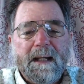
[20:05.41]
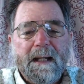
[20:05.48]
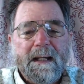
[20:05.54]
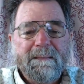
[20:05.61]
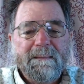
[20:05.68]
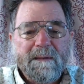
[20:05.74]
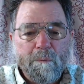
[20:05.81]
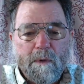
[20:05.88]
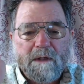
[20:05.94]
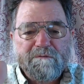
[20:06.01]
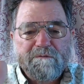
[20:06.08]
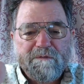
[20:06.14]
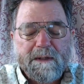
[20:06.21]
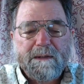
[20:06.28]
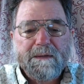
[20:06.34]
And the
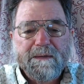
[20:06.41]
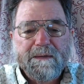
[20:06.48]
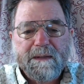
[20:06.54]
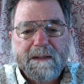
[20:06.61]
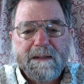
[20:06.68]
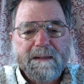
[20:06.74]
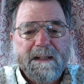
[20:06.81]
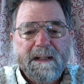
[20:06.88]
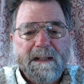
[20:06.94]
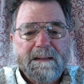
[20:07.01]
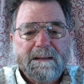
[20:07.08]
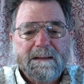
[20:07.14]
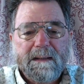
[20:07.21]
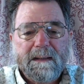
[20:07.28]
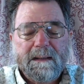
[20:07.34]
one fellow there
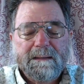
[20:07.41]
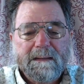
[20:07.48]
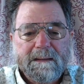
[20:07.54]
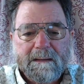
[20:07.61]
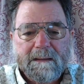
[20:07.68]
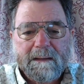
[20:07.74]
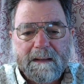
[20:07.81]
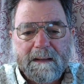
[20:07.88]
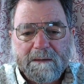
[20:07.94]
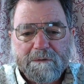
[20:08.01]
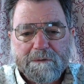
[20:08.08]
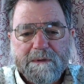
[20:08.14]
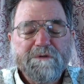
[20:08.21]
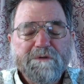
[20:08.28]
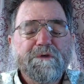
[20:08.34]
that uh, didn't
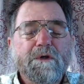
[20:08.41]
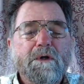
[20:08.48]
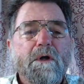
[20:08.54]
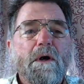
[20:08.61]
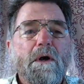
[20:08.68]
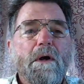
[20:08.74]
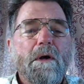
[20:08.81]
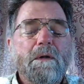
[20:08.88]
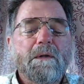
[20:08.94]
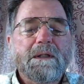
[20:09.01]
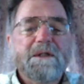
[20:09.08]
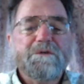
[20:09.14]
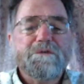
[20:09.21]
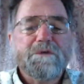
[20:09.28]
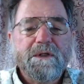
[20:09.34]
increase at all,
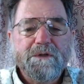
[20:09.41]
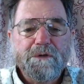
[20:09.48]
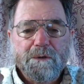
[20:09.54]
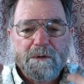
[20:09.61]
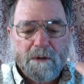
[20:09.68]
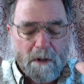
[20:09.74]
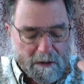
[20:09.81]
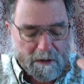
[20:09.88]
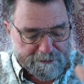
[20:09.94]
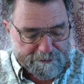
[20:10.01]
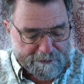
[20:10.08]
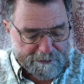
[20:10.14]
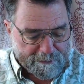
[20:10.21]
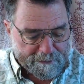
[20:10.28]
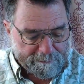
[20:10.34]
he said, you're an
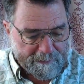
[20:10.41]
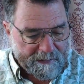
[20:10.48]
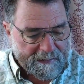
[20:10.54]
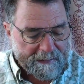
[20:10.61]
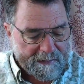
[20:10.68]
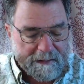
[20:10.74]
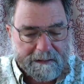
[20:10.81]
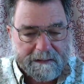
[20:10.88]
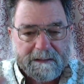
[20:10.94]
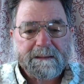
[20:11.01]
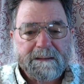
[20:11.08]
austere man.